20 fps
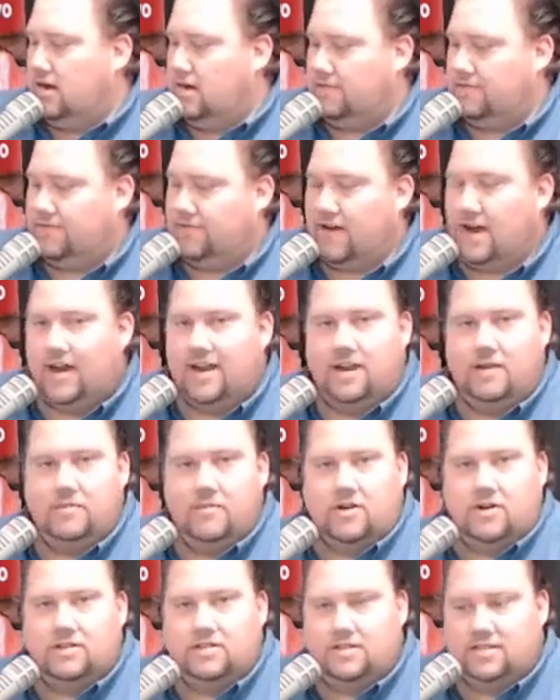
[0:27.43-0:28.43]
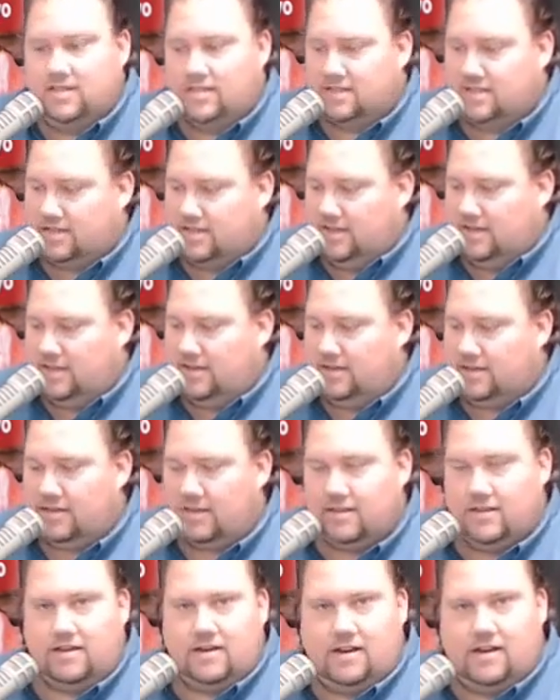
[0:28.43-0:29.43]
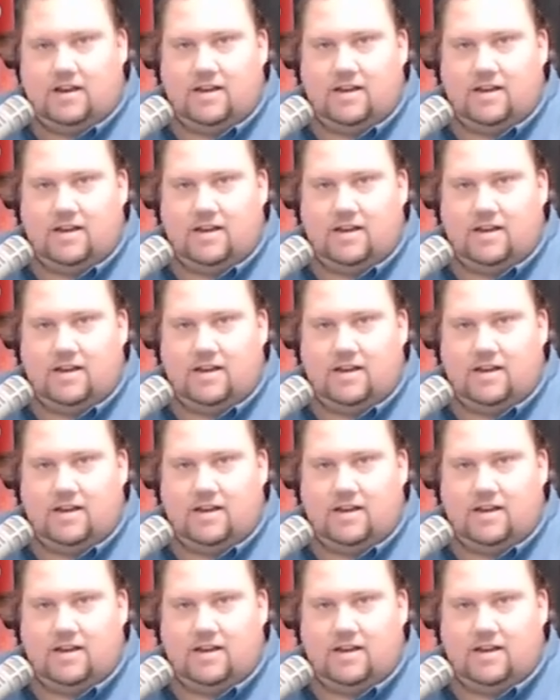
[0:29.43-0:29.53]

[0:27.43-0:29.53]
Friday, March 16th.